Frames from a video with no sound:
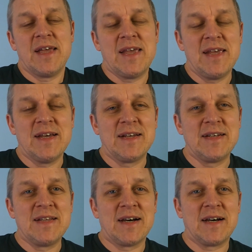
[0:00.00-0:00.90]

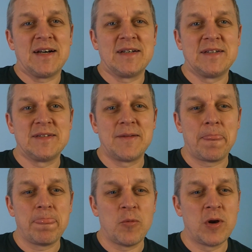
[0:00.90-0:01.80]
And
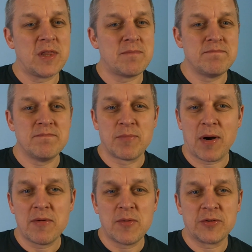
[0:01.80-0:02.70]
one of the
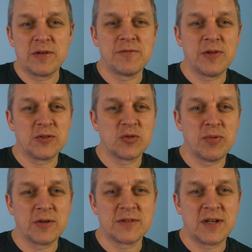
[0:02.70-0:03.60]
probably most influential
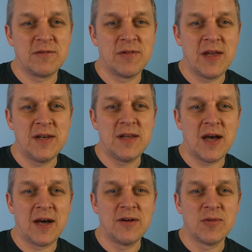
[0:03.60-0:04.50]
books that I've read
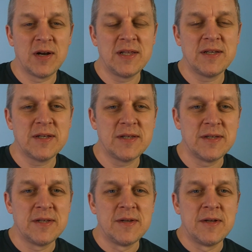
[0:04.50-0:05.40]
on running,
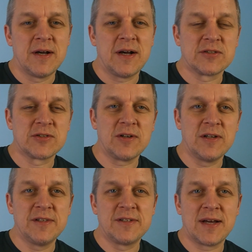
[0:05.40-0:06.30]

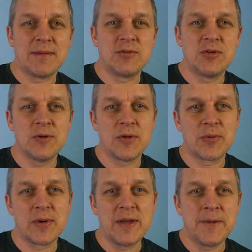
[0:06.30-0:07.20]
certainly in the top 2 or
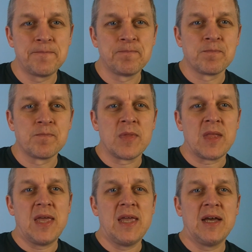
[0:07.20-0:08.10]
3.
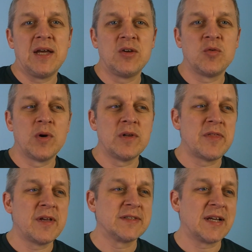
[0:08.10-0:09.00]
And one of
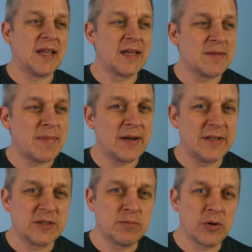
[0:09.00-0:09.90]
the things I like about
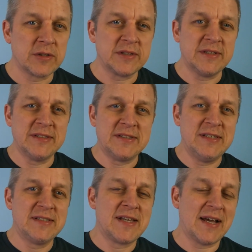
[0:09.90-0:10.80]
his books is
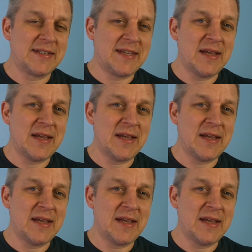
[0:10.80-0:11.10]
he's got